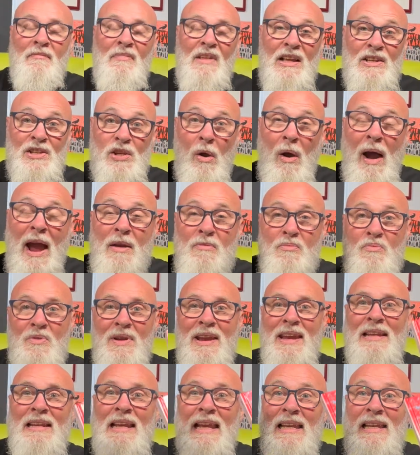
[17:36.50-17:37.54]
So I
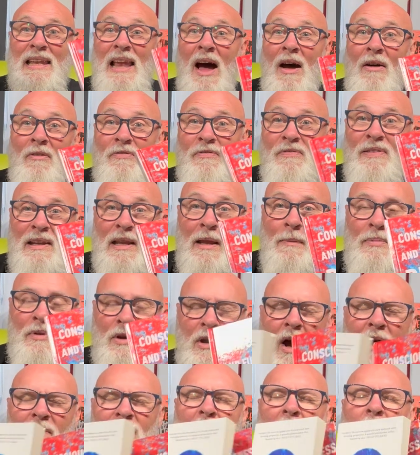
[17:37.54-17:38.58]
really love Philip
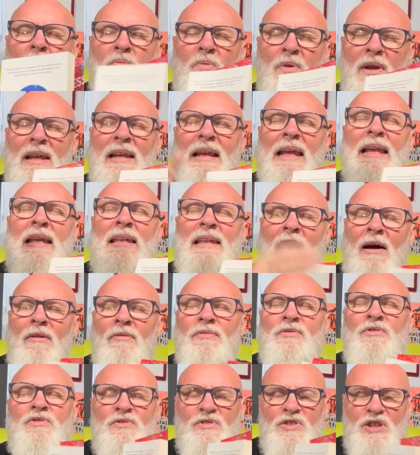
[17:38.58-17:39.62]
Goff. I really
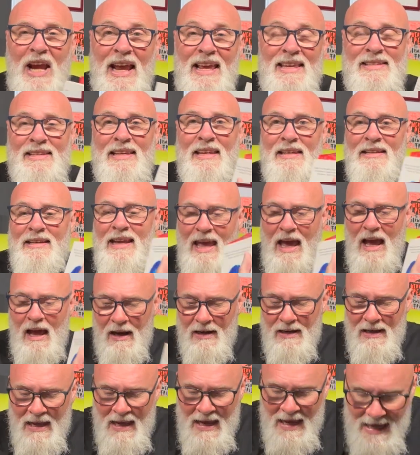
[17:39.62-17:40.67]
love chasing
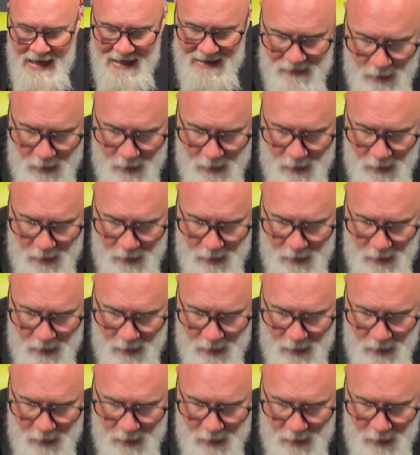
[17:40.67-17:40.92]
down his